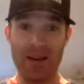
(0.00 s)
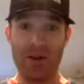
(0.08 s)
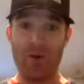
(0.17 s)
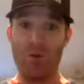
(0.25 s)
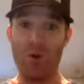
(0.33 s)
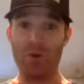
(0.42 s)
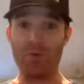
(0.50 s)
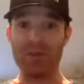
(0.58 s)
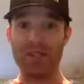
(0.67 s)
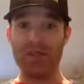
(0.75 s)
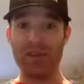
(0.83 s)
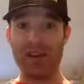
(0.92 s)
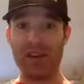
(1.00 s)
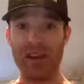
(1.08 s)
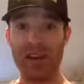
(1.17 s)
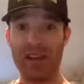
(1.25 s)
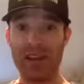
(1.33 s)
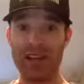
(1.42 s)
One was living
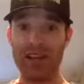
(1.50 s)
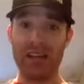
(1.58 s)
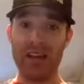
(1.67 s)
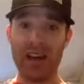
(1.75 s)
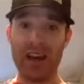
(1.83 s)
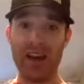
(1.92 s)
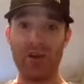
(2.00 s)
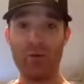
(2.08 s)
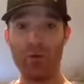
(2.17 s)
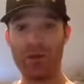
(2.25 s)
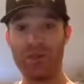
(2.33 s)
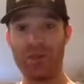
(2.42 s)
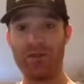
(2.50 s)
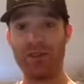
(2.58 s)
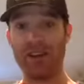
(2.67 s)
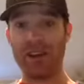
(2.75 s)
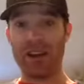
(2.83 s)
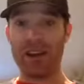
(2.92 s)
in India, one was
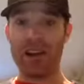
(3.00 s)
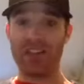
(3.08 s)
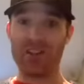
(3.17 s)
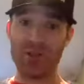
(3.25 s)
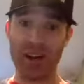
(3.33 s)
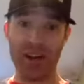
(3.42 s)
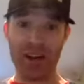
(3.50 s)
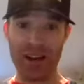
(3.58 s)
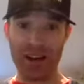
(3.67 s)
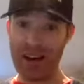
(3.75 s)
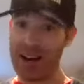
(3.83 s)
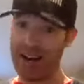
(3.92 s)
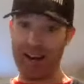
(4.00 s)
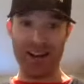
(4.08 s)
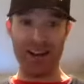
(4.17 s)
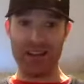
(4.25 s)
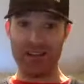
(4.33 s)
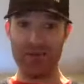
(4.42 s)
living in Australia. I didn't
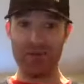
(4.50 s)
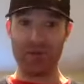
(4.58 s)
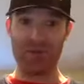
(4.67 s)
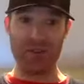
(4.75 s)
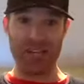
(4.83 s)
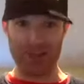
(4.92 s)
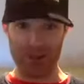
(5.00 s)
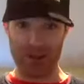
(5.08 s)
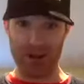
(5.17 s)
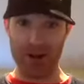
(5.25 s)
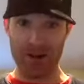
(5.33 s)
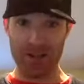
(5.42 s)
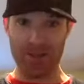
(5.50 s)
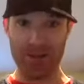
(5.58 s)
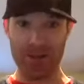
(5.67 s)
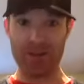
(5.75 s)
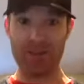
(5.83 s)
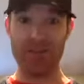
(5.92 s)
need to do those Facebook calls
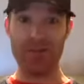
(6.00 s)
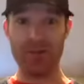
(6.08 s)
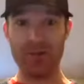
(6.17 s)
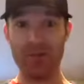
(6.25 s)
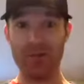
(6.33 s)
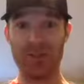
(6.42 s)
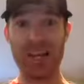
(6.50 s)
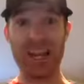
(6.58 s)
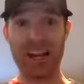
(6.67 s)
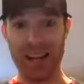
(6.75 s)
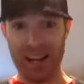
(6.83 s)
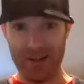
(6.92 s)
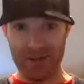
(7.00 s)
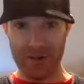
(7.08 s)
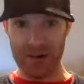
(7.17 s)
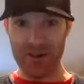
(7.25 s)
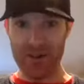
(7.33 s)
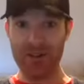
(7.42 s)
because it was late at night
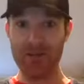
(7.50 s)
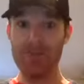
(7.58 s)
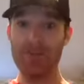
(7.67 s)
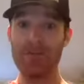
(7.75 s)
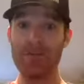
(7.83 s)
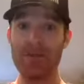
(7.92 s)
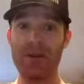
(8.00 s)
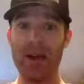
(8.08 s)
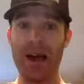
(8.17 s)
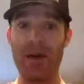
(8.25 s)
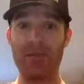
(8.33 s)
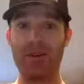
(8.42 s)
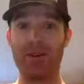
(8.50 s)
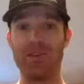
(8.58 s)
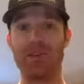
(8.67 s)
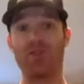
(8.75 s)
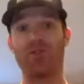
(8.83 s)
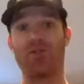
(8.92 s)
first, and
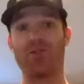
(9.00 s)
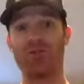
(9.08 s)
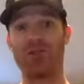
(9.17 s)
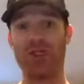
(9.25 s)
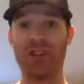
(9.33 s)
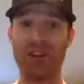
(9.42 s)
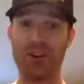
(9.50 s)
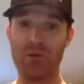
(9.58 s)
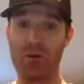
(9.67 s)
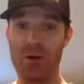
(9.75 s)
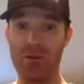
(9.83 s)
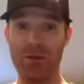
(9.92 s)
because you're other side of the world.